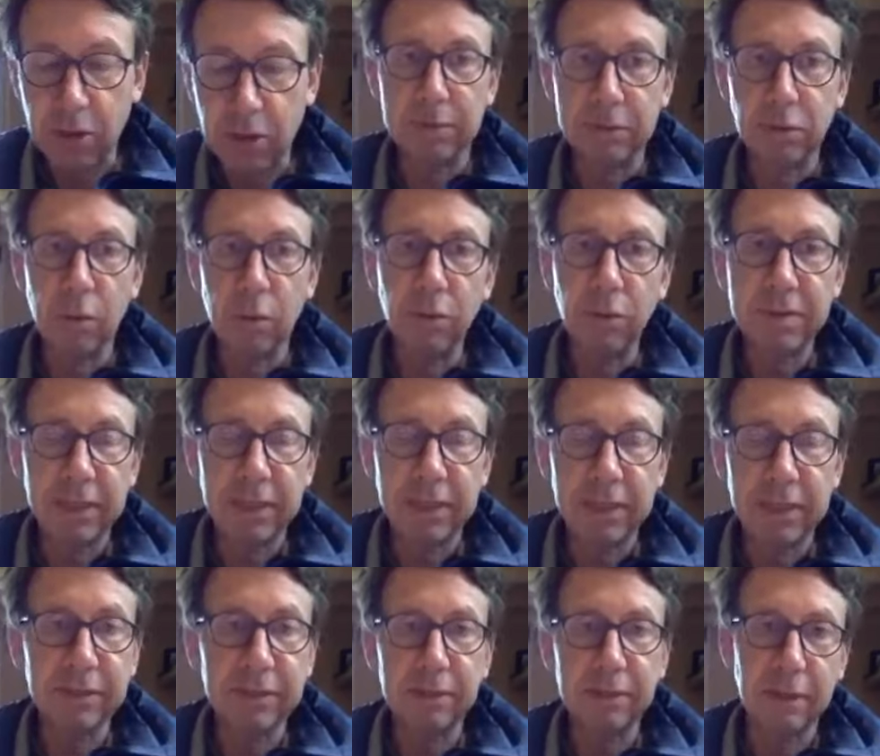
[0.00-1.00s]
when you
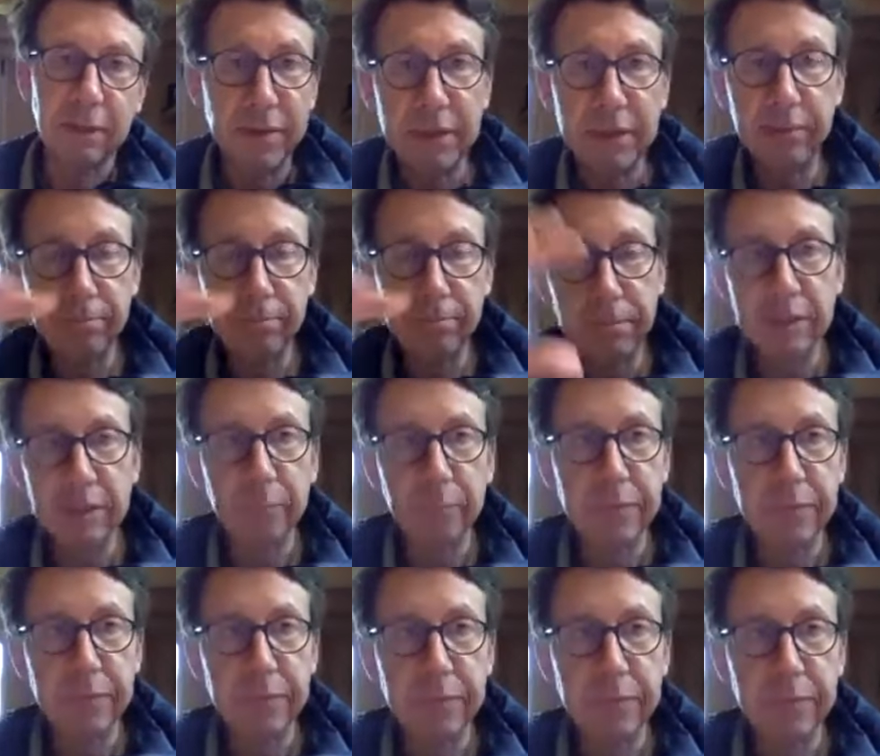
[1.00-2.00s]
restart it, there are many
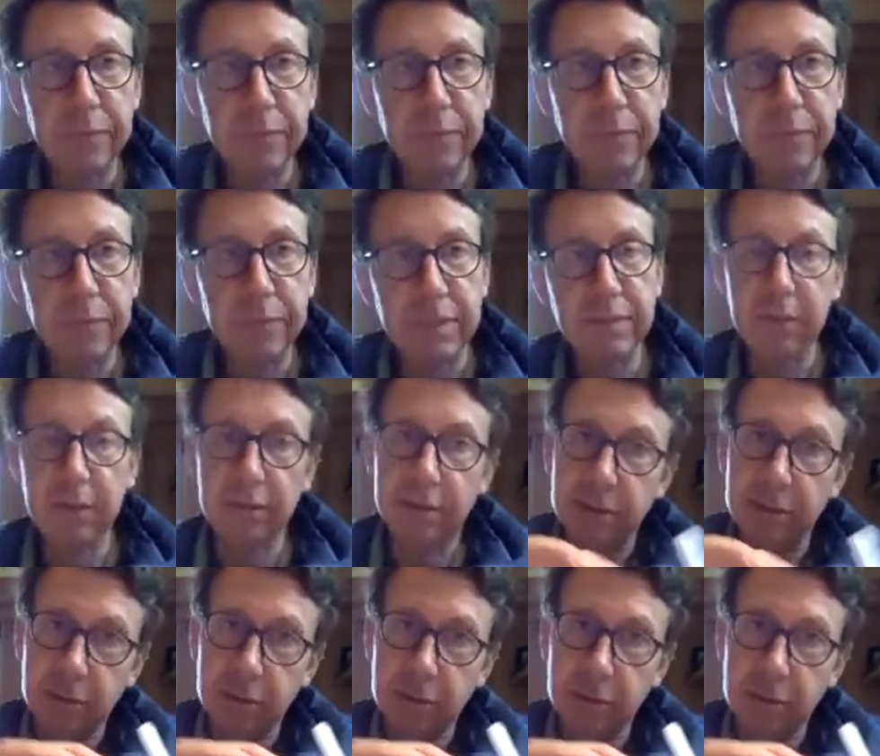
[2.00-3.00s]
bits and pieces that
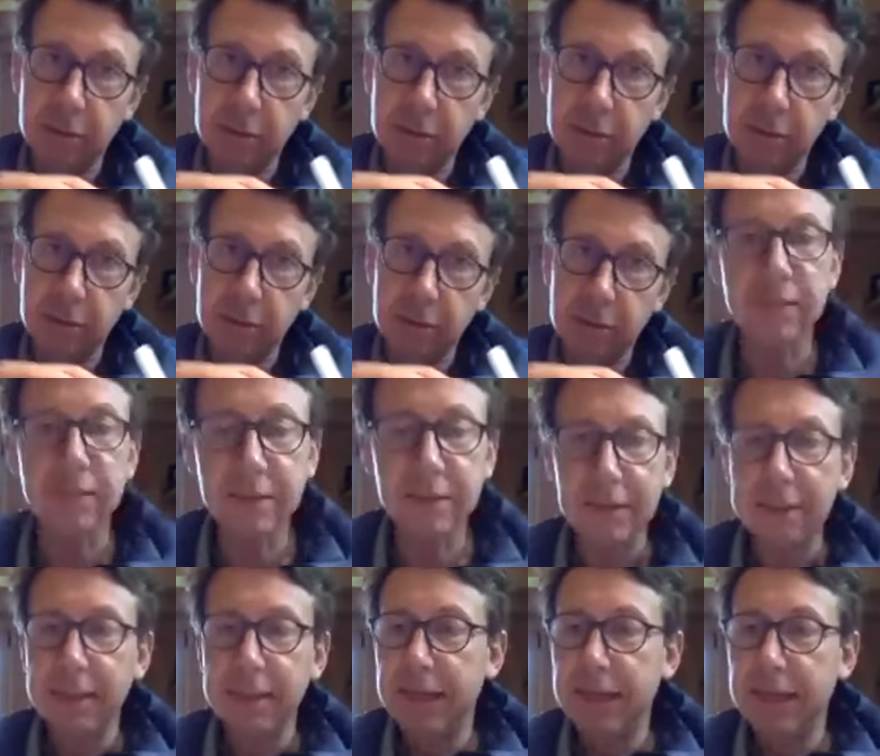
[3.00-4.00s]
need to, to
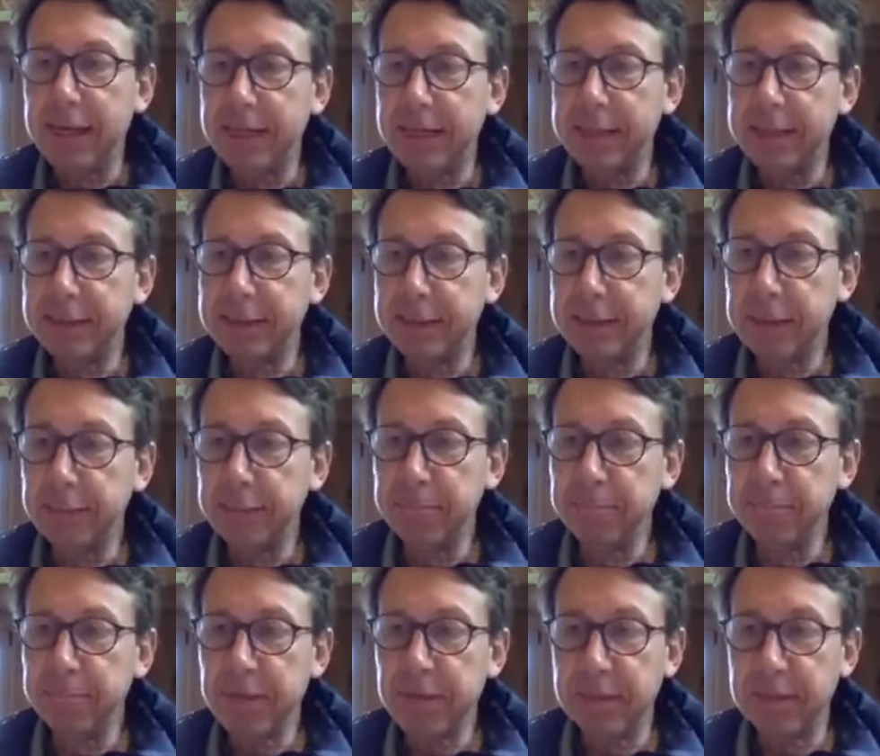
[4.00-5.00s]
adjust,
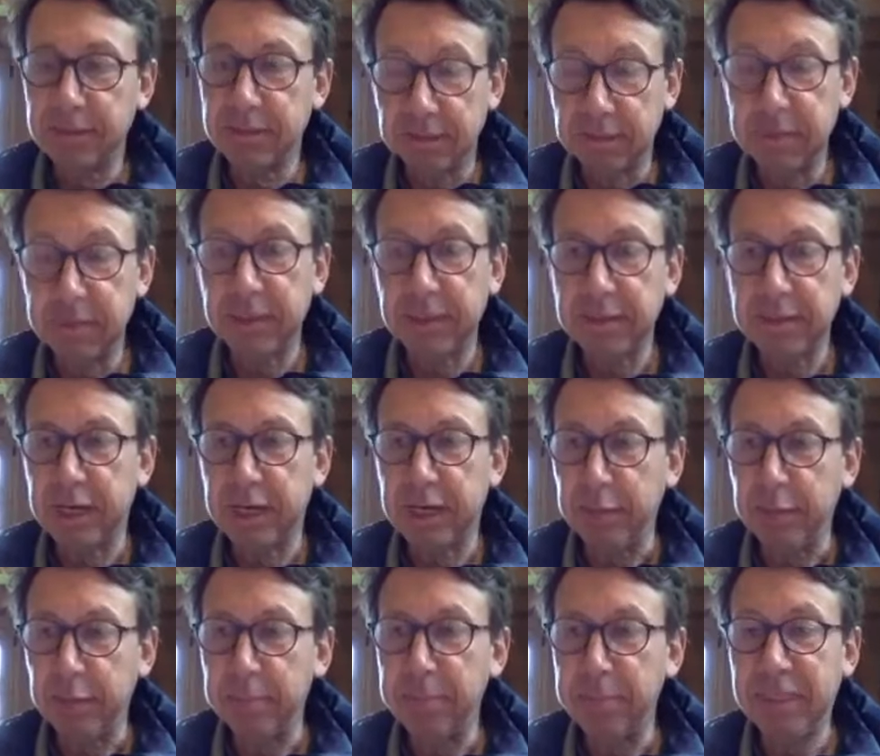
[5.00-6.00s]
and, um, and
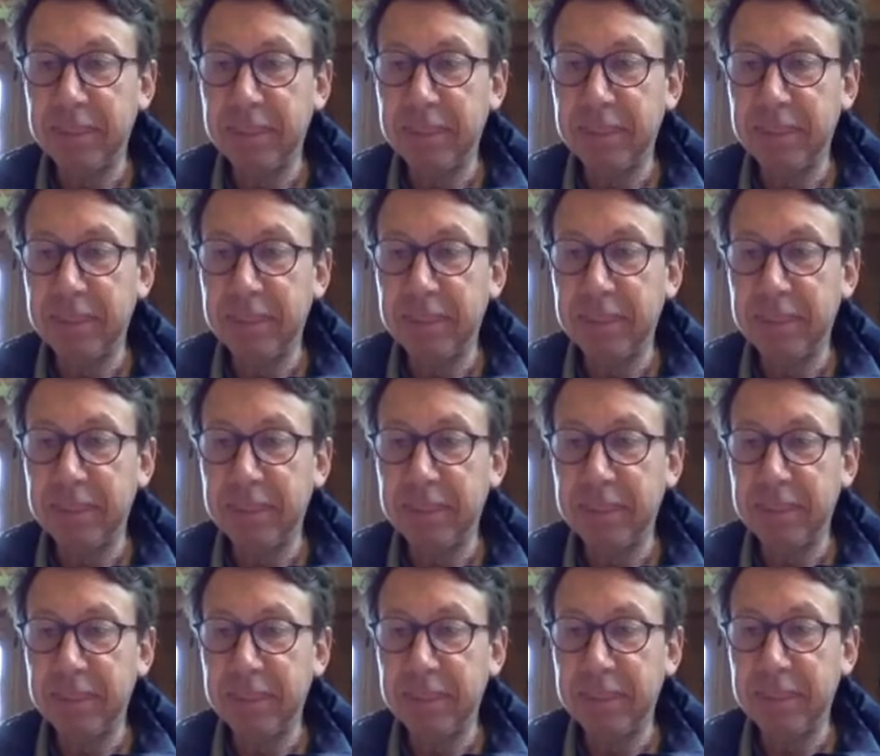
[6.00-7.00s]
this takes time,
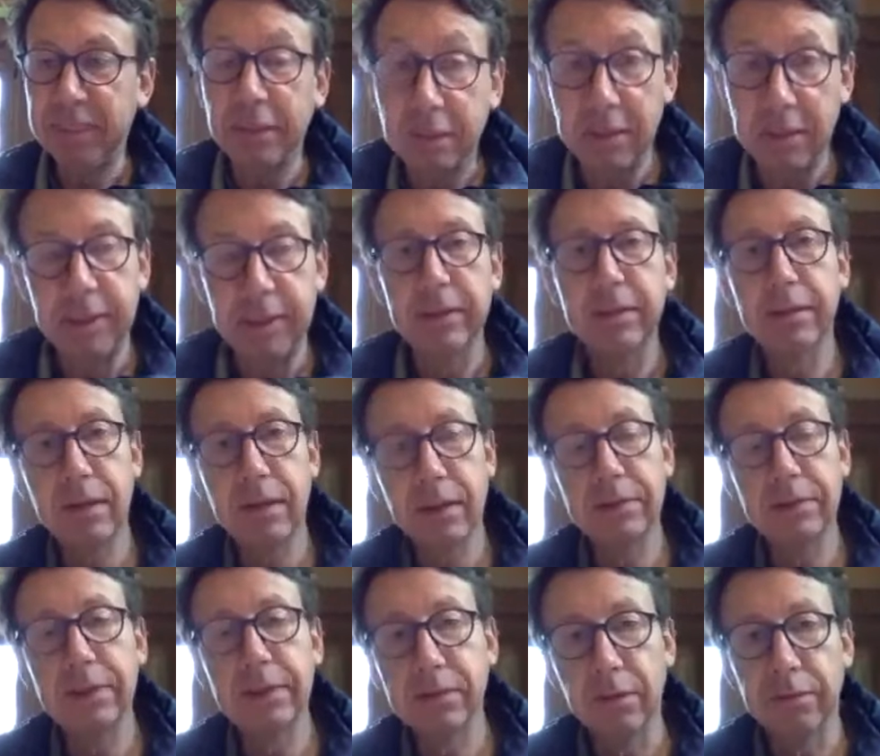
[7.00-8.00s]
particularly in the
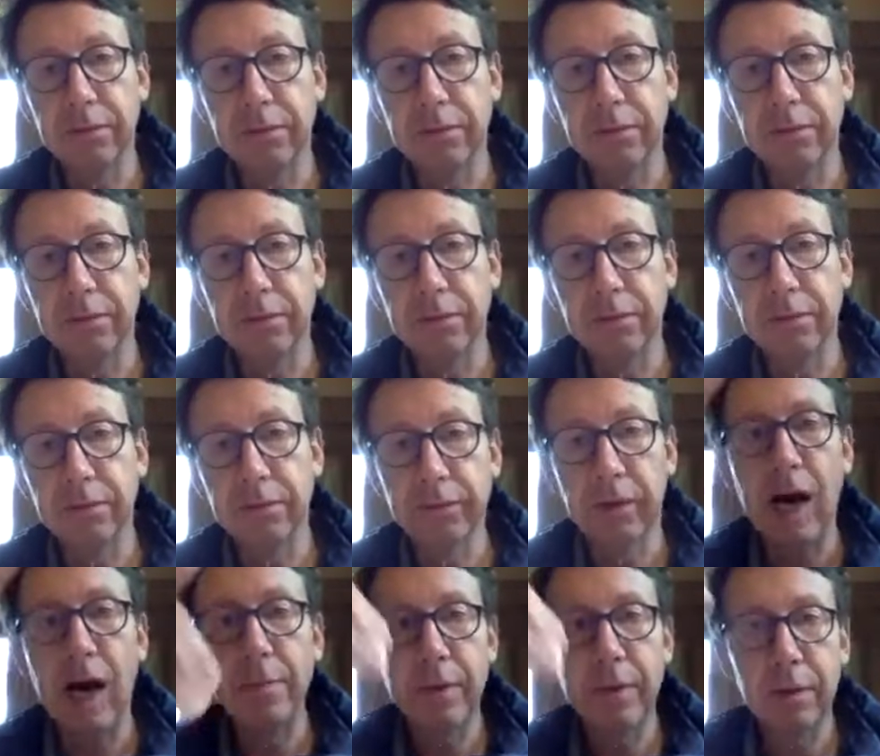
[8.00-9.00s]
context of
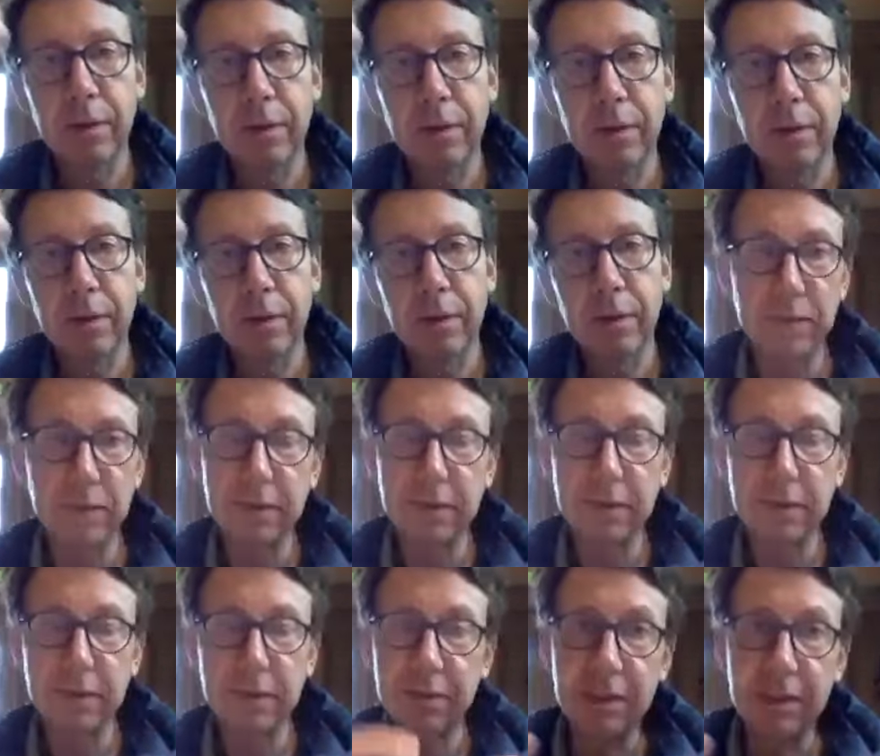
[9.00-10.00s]
hyper
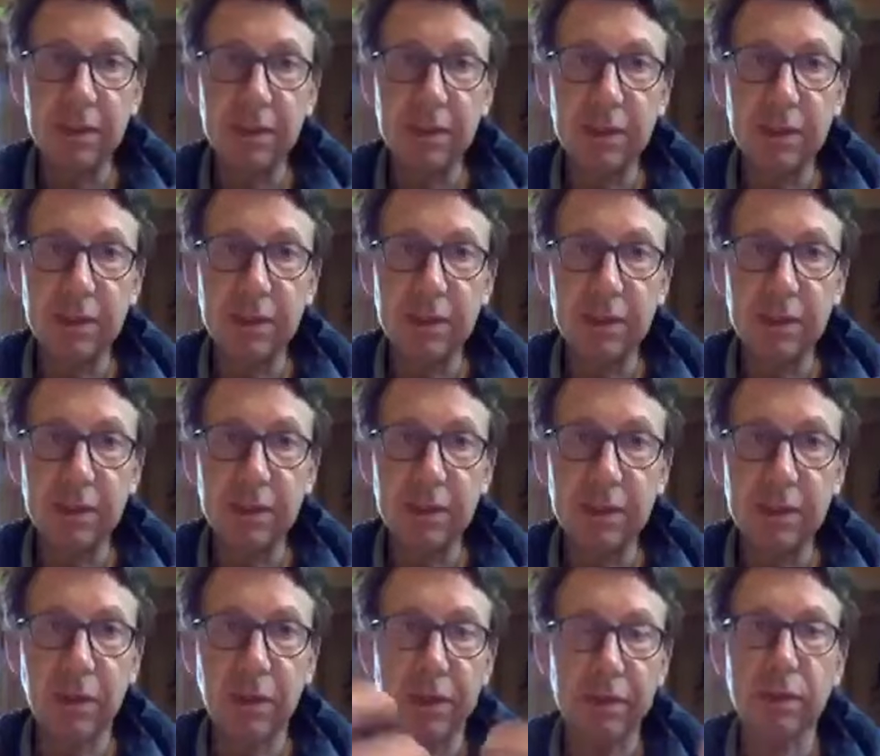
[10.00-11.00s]
globalization with this
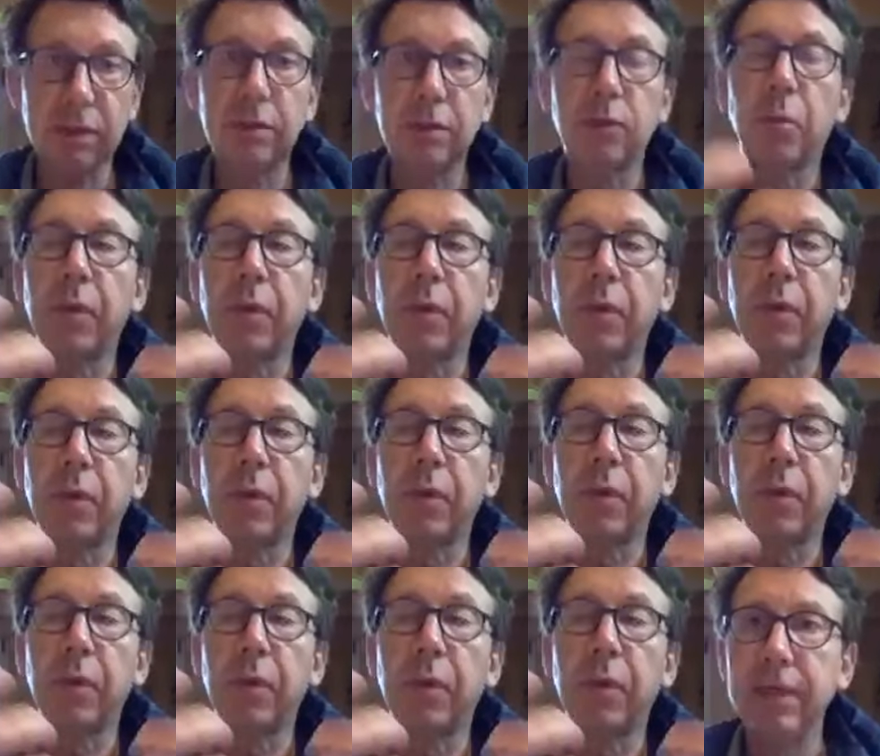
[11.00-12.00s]
interconnectedness of supply
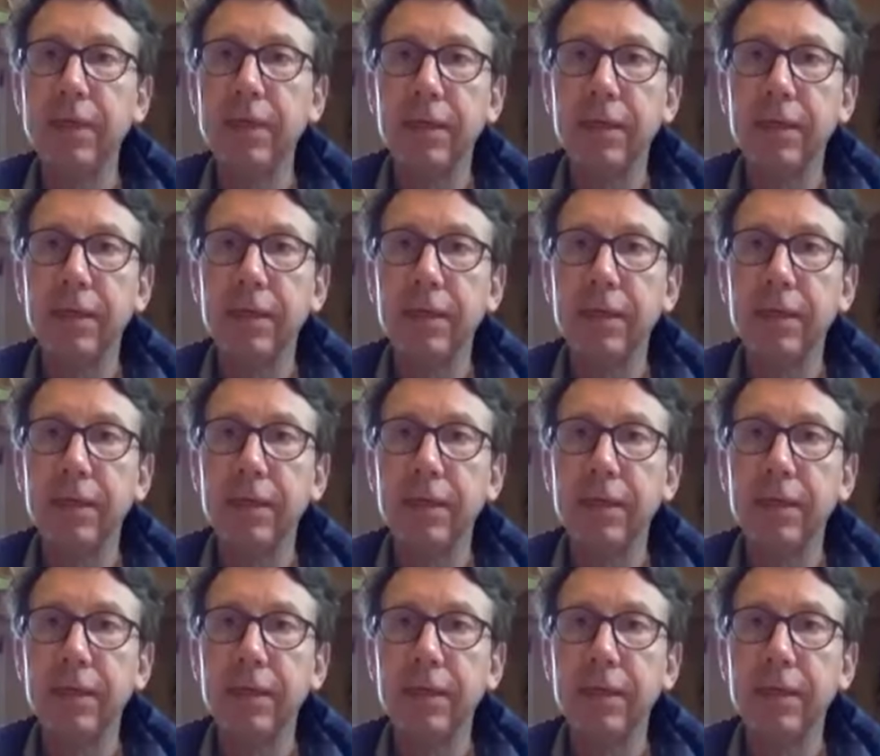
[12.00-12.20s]
chains,